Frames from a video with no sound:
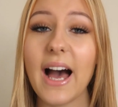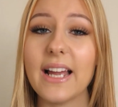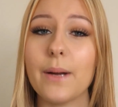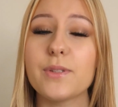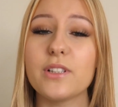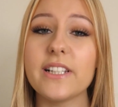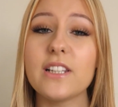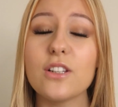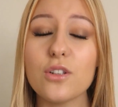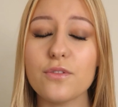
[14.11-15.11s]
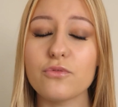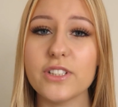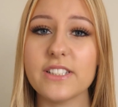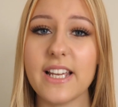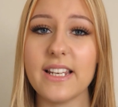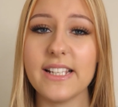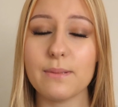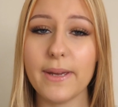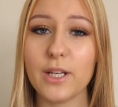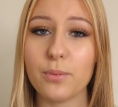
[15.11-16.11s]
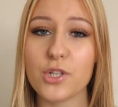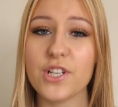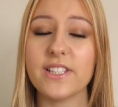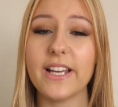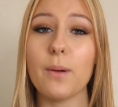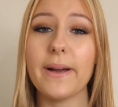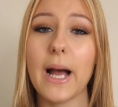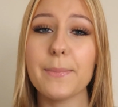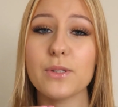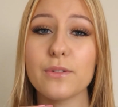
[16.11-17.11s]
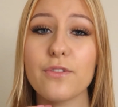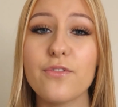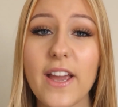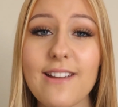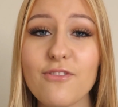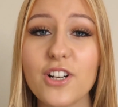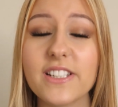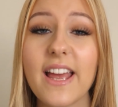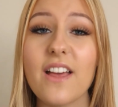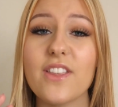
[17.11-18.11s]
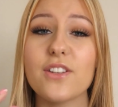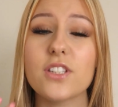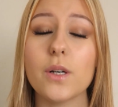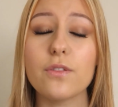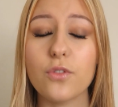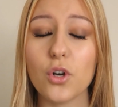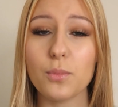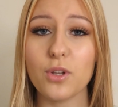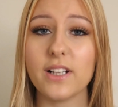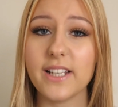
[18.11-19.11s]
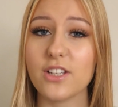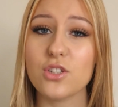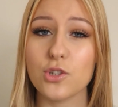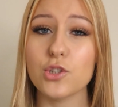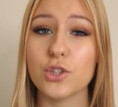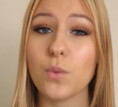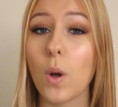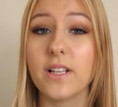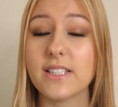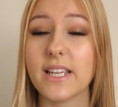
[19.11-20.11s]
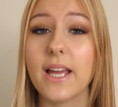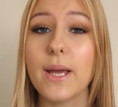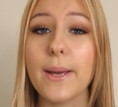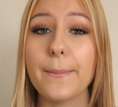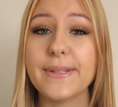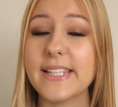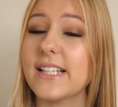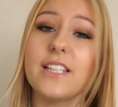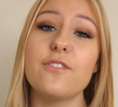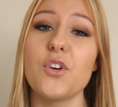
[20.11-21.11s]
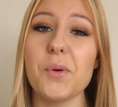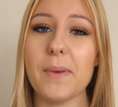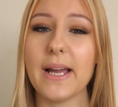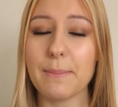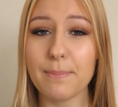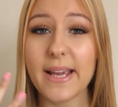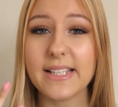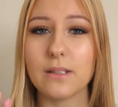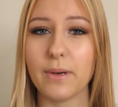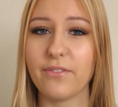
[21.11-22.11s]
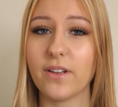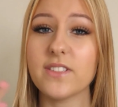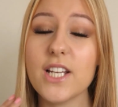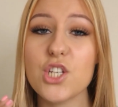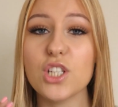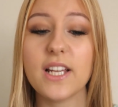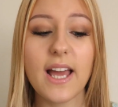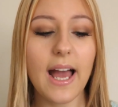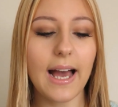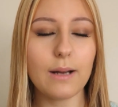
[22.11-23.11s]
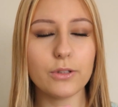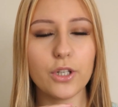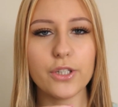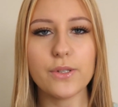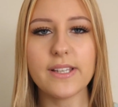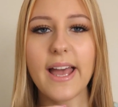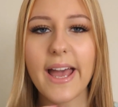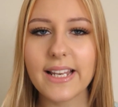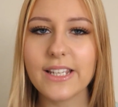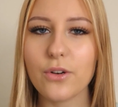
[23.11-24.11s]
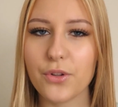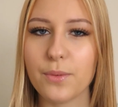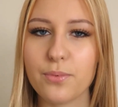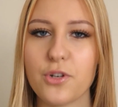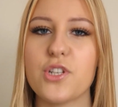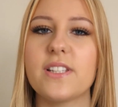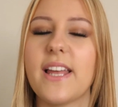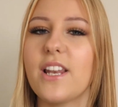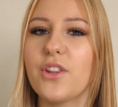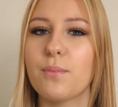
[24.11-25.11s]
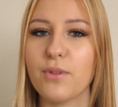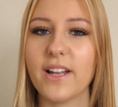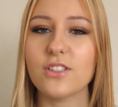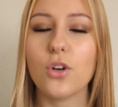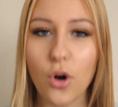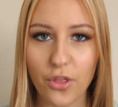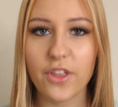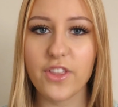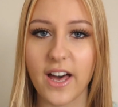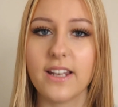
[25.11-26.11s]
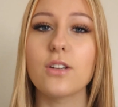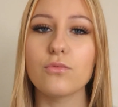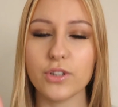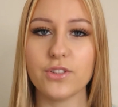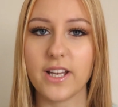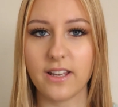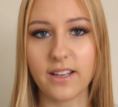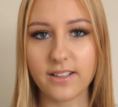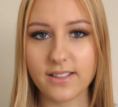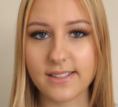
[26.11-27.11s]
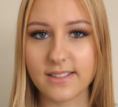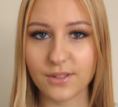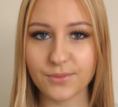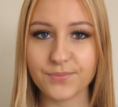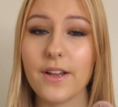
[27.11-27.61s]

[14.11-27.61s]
I absolutely love Real Techniques makeup brushes. They are my absolute favourite. They're so affordable and yet such good quality. Particularly for my base and my foundation, I will not use any other brushes, any other brand other than Real Techniques.